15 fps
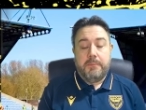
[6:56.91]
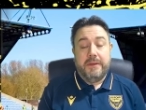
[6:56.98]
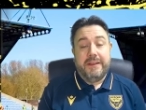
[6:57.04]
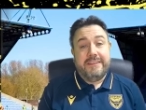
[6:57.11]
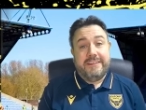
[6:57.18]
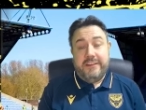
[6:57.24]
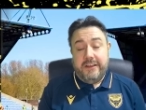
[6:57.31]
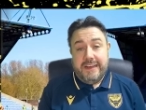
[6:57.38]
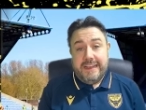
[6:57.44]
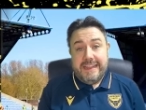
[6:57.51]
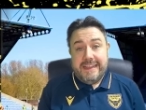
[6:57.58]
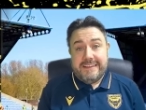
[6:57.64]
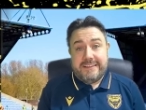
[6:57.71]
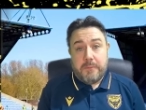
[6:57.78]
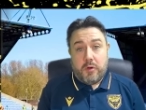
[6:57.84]
But there certainly
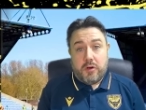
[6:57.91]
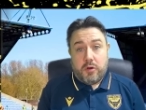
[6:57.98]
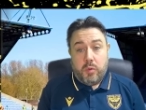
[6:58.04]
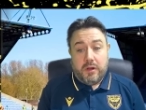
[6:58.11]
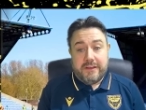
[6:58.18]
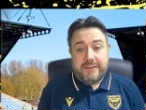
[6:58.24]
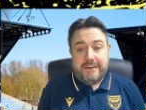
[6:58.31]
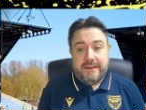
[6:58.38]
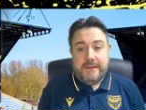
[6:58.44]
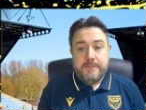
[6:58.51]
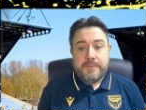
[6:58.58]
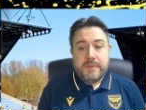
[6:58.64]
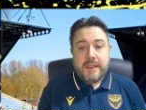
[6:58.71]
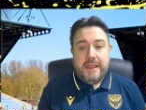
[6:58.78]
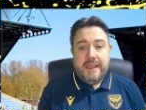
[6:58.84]
is quality
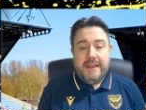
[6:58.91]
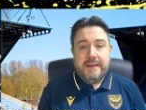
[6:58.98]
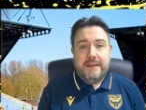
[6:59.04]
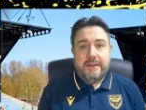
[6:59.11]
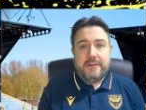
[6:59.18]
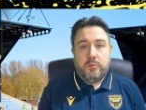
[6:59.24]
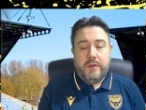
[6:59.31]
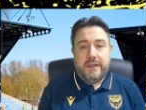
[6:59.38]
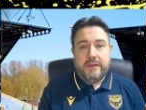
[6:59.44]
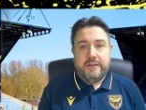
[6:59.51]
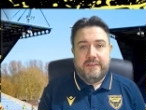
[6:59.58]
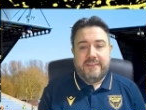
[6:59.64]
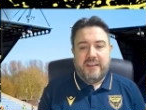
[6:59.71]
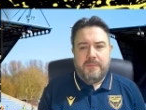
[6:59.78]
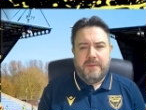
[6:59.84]
in this Wigan
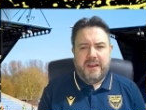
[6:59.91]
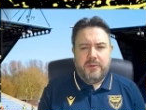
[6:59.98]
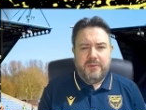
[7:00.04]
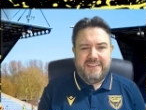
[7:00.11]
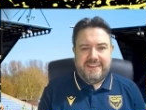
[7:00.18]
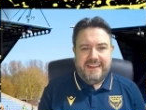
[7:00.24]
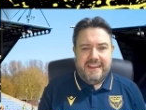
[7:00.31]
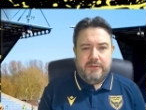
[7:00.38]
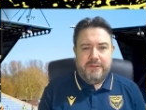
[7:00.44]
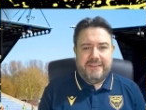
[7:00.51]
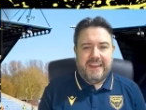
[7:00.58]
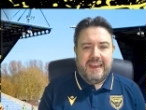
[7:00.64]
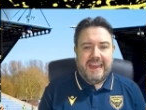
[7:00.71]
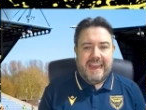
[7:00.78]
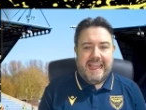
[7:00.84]
side, but I would say there is
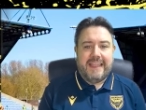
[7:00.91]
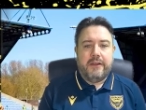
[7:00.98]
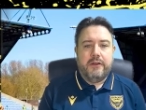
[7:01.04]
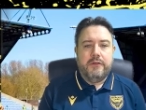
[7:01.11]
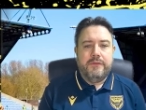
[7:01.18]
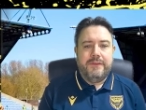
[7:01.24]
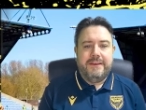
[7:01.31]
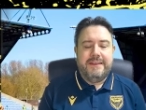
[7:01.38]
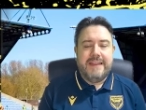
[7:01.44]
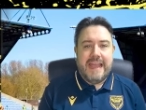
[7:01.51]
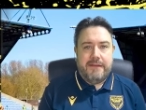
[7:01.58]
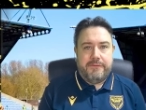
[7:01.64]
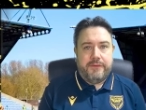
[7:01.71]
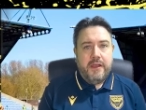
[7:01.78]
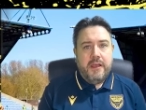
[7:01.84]
a lack of
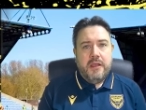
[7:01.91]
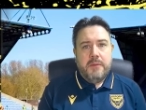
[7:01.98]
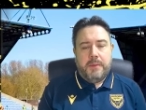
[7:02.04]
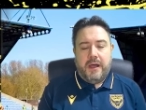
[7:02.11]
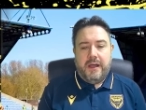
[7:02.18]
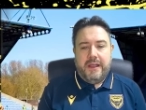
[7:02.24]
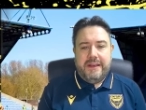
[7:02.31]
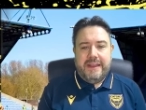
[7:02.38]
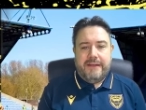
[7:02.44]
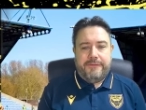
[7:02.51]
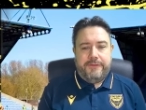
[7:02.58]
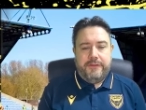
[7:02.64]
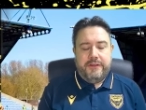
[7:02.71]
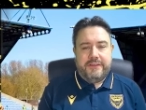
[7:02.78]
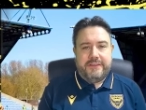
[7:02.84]
depth behind that
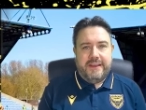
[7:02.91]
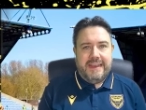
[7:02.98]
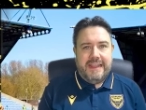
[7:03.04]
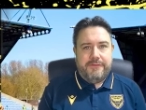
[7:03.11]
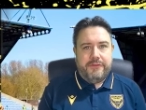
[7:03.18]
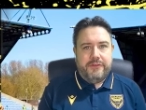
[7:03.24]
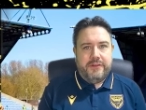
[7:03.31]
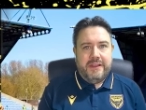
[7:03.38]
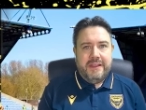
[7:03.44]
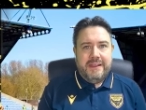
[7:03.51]
first 11.